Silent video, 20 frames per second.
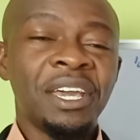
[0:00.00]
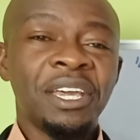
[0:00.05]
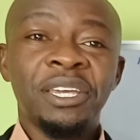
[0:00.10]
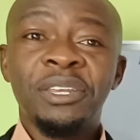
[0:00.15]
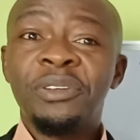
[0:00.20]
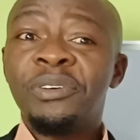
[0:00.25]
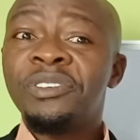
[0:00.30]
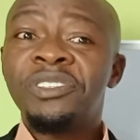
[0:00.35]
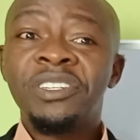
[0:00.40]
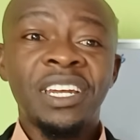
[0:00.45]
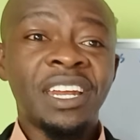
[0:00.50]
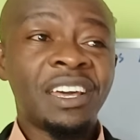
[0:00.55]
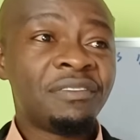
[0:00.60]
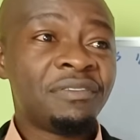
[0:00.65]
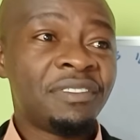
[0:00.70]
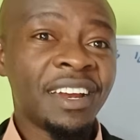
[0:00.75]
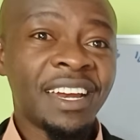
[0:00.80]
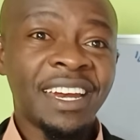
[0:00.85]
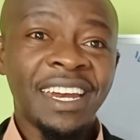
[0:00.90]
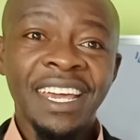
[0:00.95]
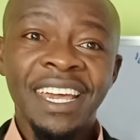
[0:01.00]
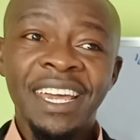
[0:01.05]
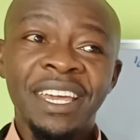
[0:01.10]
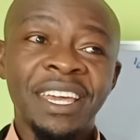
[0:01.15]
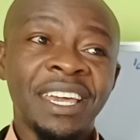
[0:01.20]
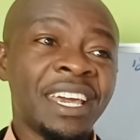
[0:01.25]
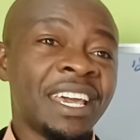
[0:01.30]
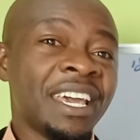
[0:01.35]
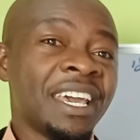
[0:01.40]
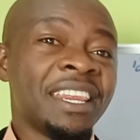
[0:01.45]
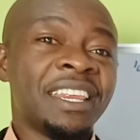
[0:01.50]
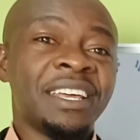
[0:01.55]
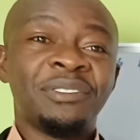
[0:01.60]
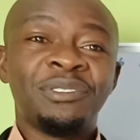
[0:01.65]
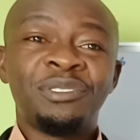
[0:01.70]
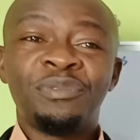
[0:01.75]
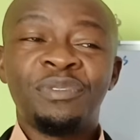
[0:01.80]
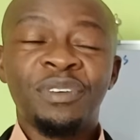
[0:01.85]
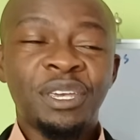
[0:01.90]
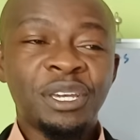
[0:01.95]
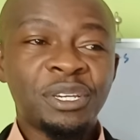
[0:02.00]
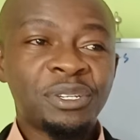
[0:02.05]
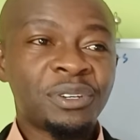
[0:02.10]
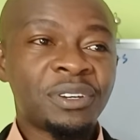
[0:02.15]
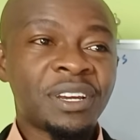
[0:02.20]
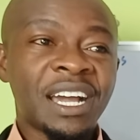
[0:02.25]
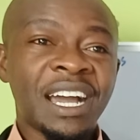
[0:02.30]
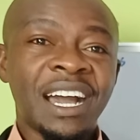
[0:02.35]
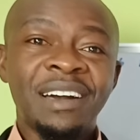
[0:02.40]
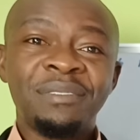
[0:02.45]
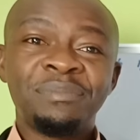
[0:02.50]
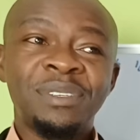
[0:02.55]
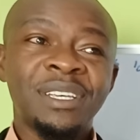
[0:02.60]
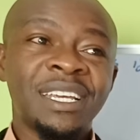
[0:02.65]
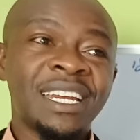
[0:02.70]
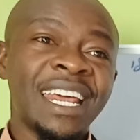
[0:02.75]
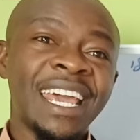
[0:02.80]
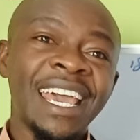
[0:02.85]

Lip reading: You know, each and every day the notification comes in,